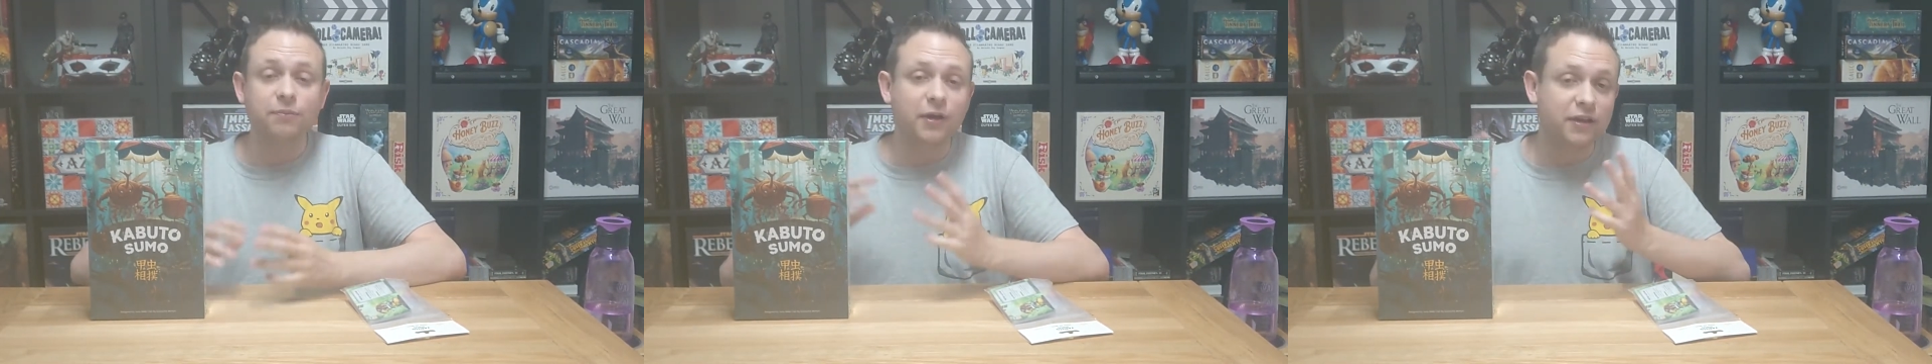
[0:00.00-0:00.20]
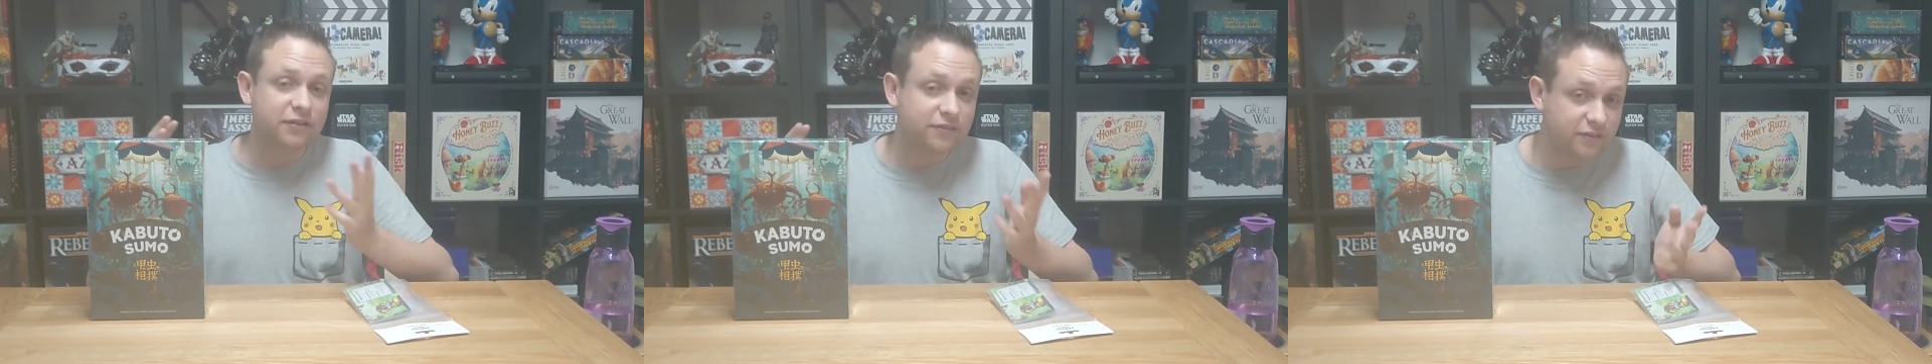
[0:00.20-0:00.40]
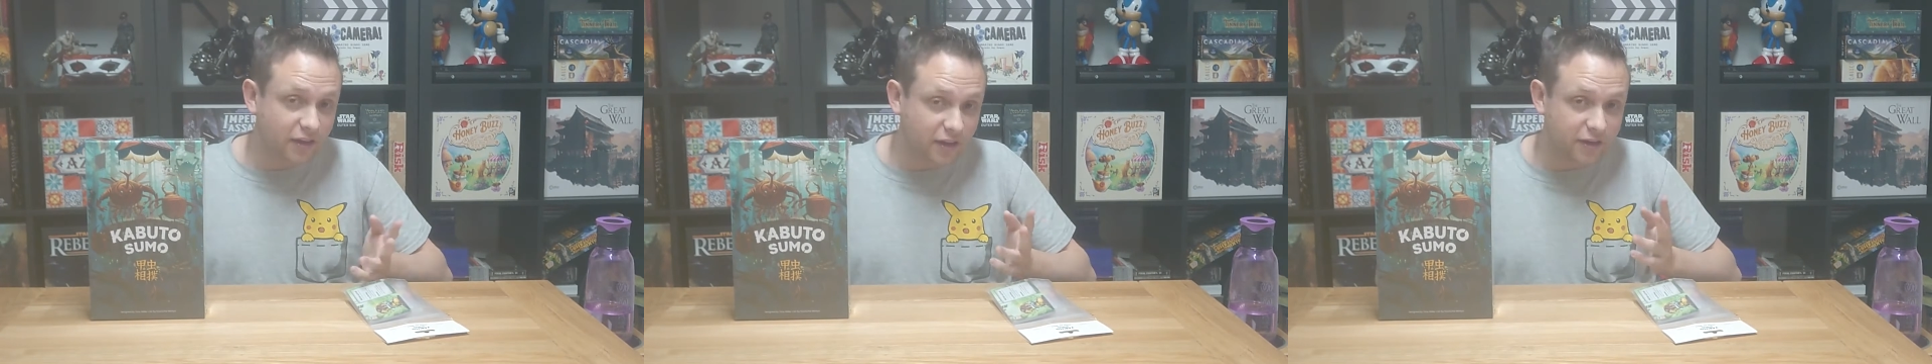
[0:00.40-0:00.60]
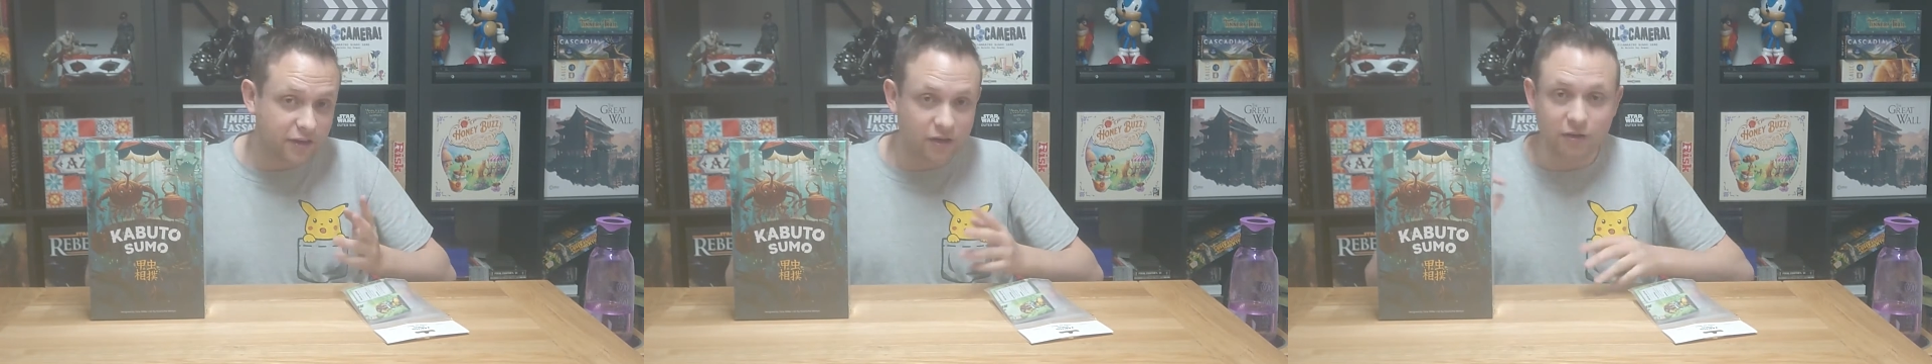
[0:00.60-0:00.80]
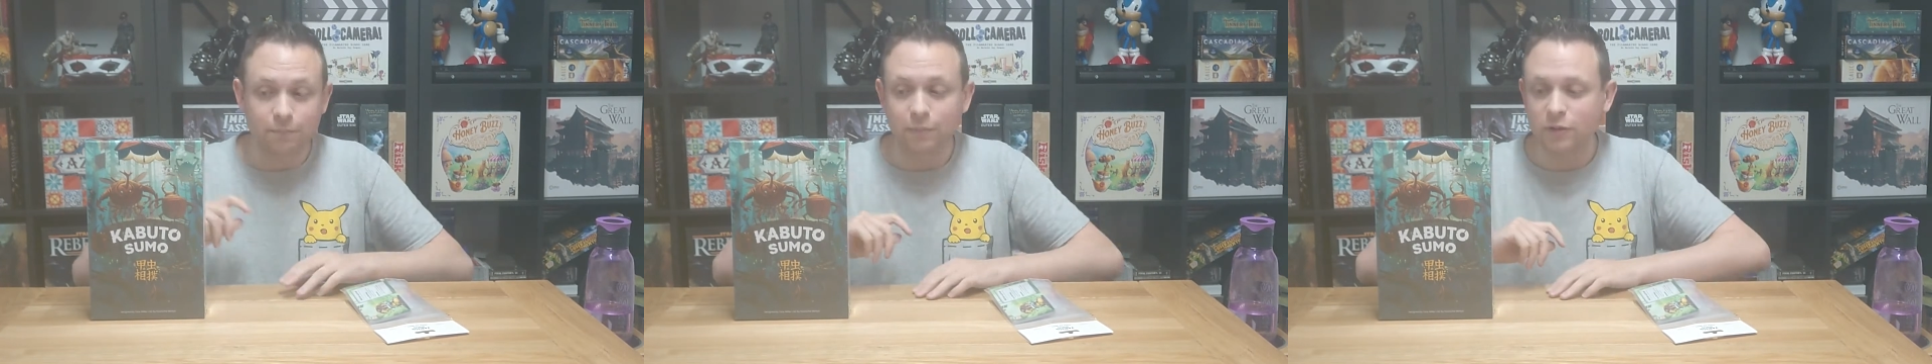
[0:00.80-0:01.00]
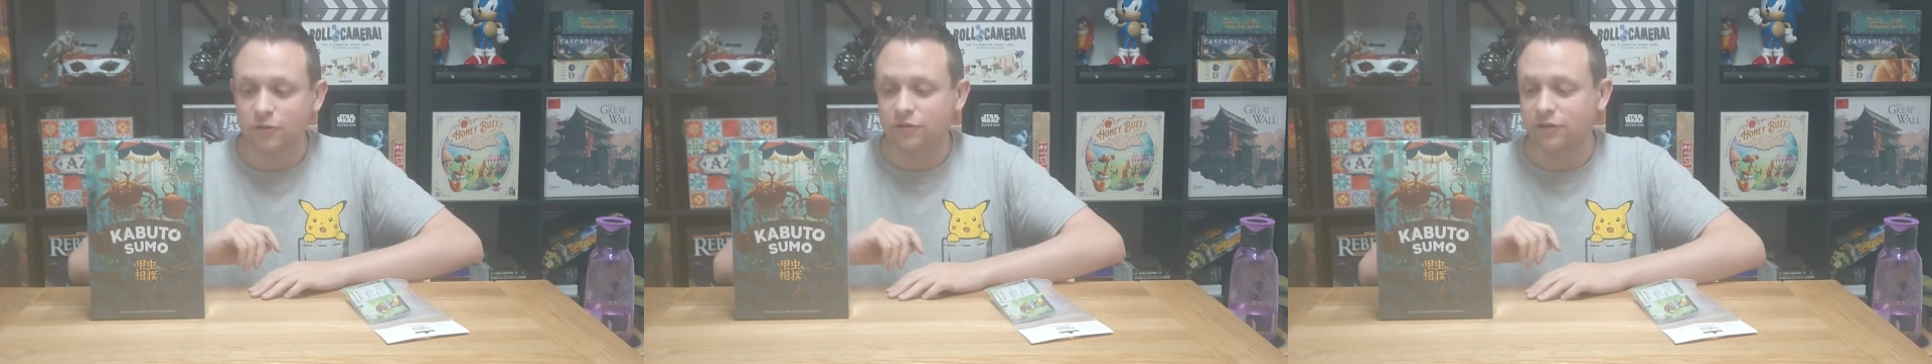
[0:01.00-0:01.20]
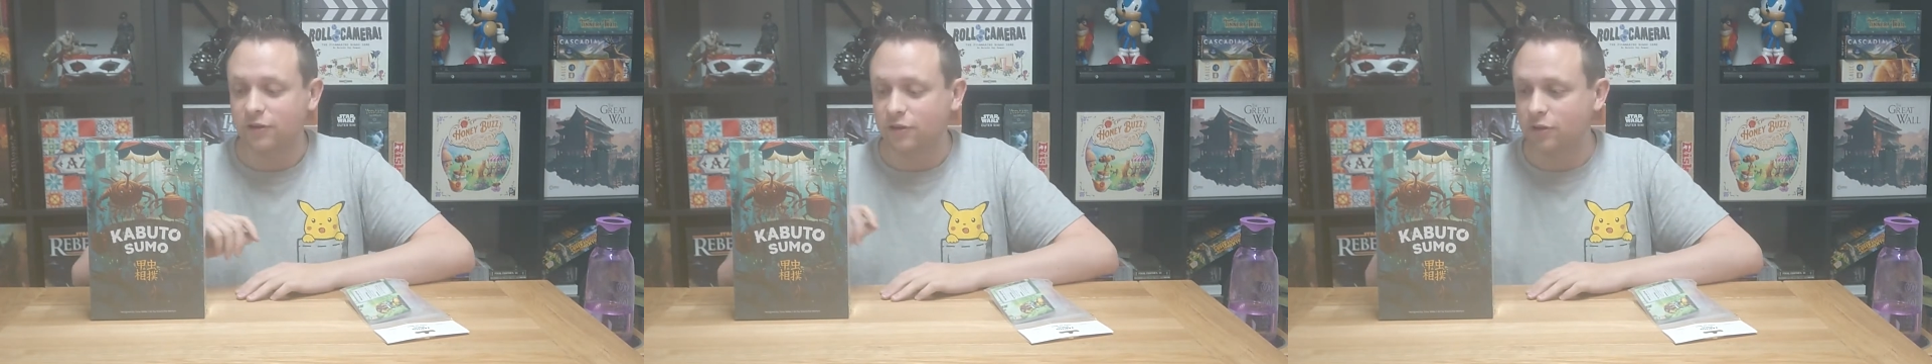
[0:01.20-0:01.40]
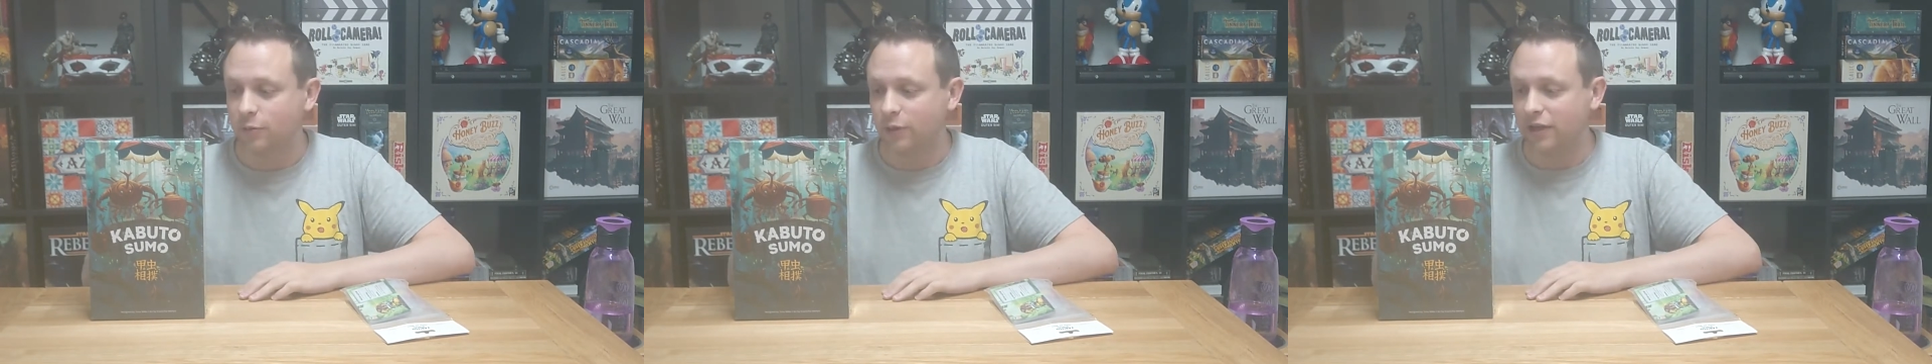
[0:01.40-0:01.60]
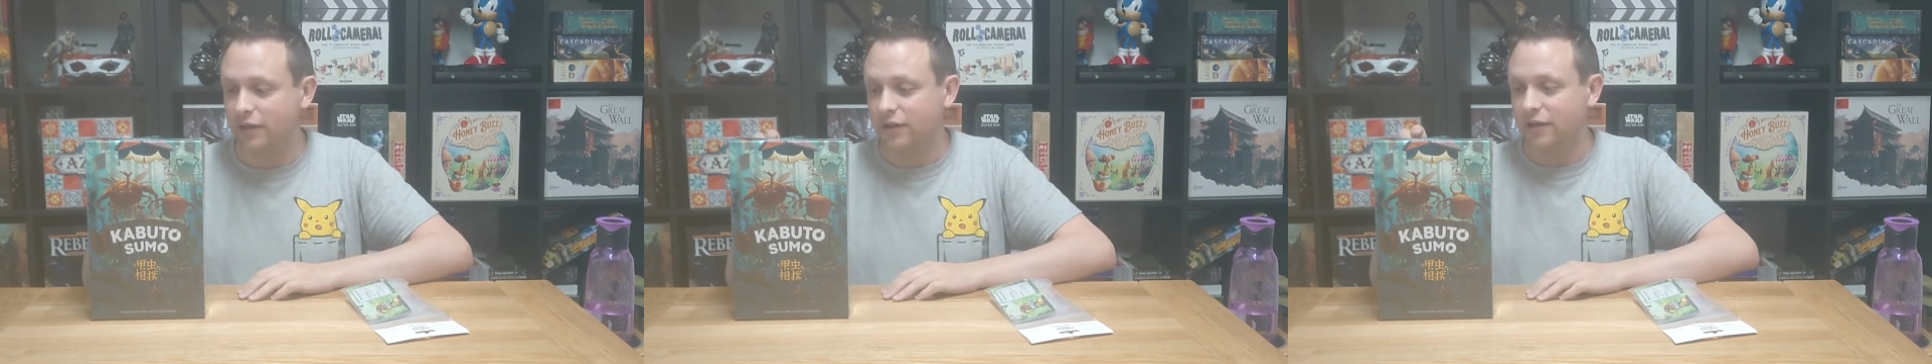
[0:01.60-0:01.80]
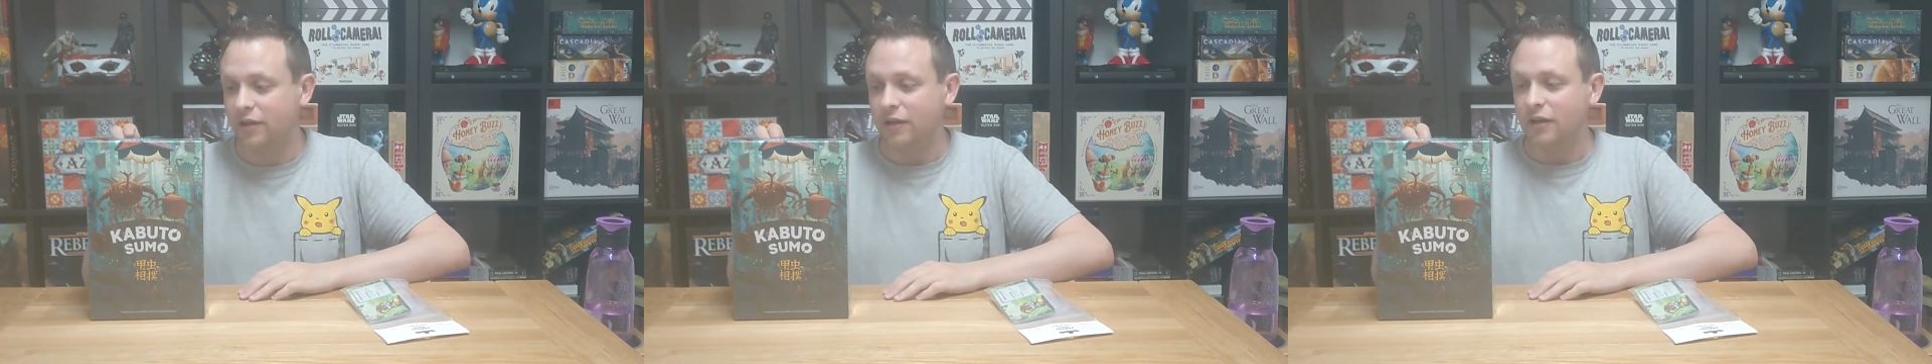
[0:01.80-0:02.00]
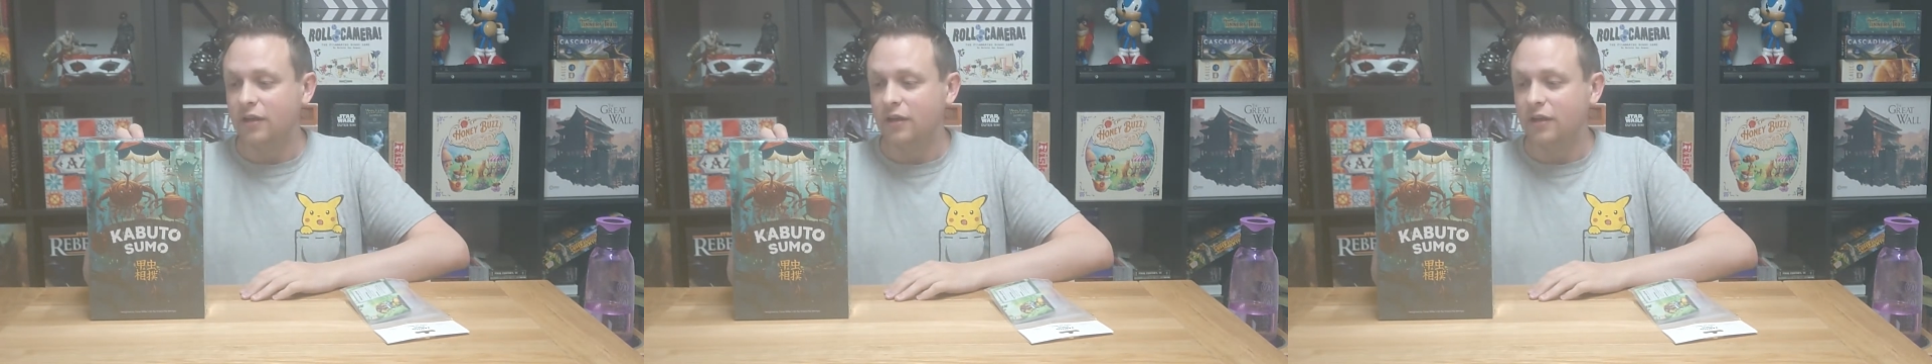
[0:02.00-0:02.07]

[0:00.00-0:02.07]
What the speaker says: my second unboxing of the week.